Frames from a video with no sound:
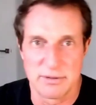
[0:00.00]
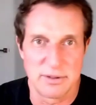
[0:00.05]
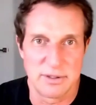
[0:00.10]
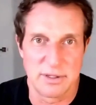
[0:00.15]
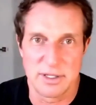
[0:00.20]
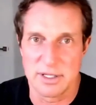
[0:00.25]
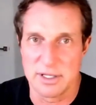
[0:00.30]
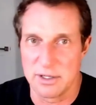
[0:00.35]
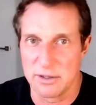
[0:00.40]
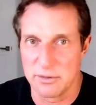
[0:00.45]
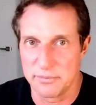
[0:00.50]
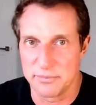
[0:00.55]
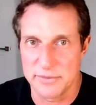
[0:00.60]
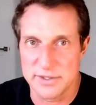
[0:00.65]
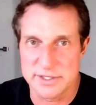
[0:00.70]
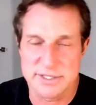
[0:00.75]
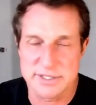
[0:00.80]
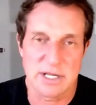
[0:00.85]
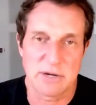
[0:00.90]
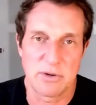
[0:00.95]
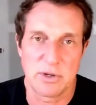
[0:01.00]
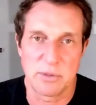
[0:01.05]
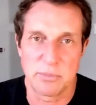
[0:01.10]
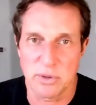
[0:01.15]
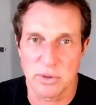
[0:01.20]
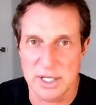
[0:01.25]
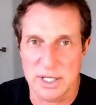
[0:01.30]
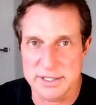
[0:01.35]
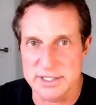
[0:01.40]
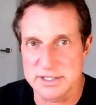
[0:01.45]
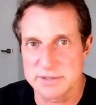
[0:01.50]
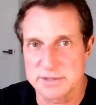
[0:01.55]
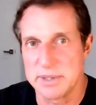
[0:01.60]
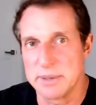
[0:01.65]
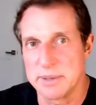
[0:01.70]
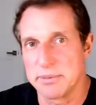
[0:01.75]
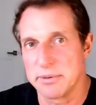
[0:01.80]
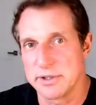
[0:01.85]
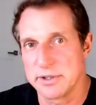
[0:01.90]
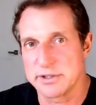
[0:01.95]
you know this is how we'd process
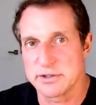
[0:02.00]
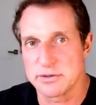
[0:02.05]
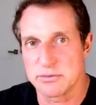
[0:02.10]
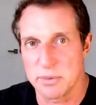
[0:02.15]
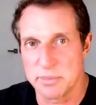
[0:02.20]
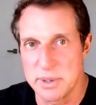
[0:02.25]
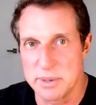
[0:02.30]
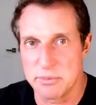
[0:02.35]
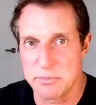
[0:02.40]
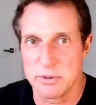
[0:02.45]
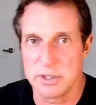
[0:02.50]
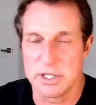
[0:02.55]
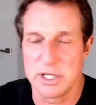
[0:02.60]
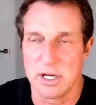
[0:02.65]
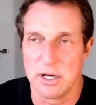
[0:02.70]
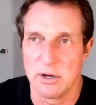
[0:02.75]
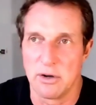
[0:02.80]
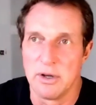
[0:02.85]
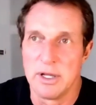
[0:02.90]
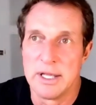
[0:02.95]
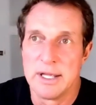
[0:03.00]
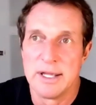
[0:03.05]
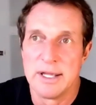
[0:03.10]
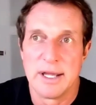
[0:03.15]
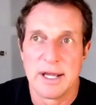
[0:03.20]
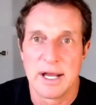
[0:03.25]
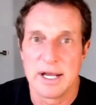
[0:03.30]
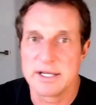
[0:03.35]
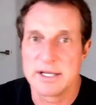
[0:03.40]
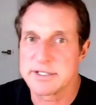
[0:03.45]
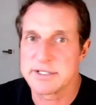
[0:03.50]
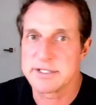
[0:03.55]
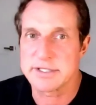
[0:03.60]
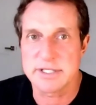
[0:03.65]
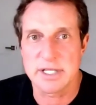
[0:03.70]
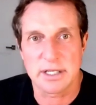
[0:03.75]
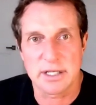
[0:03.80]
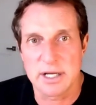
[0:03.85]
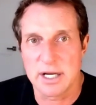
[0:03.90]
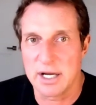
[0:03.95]
people this is where people would go and it's just
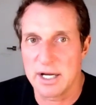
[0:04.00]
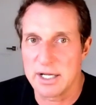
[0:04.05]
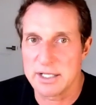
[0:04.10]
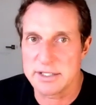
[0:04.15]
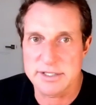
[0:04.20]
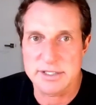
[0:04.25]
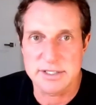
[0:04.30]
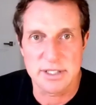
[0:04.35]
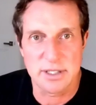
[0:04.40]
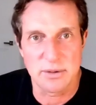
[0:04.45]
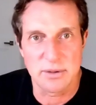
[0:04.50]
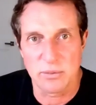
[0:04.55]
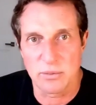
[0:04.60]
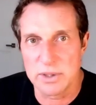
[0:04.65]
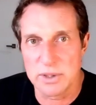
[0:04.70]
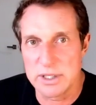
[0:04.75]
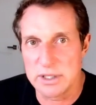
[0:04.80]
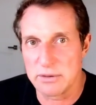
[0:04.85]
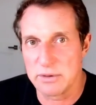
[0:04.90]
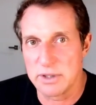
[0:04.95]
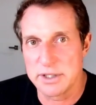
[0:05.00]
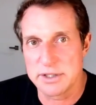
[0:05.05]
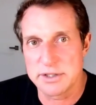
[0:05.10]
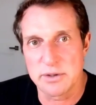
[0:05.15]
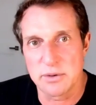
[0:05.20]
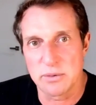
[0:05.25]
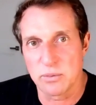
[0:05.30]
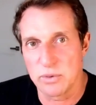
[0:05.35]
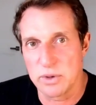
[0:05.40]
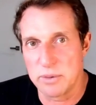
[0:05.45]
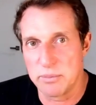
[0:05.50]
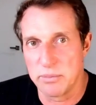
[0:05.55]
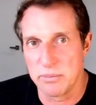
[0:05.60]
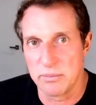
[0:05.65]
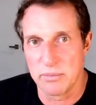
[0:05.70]
like constant reiteration re,